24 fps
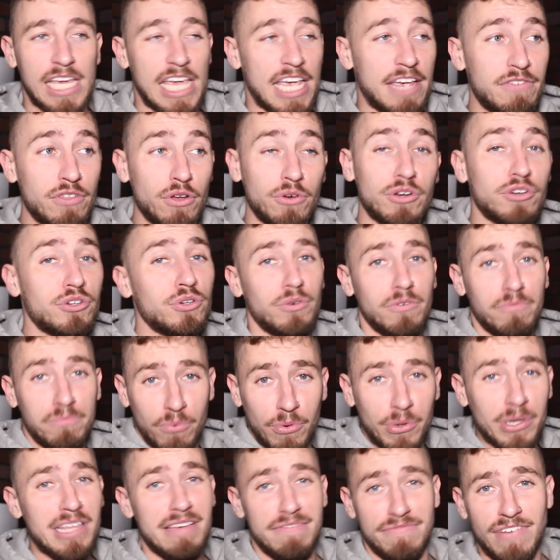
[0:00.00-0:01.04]
even though you're doing
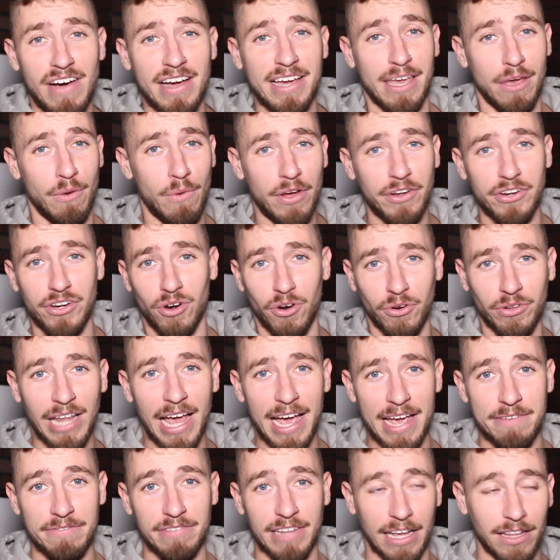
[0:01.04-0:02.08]
really fucking well in your own
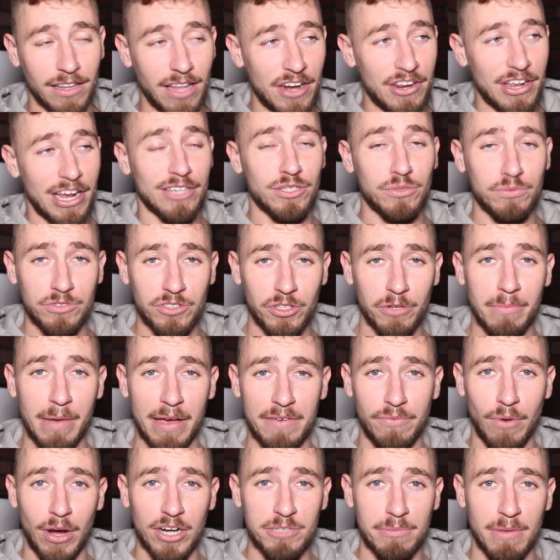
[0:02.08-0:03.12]
life. Like a lot of you guys
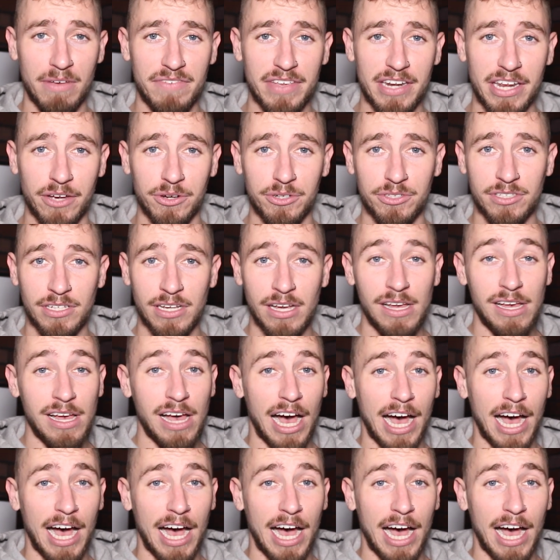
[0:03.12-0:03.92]
watch my videos.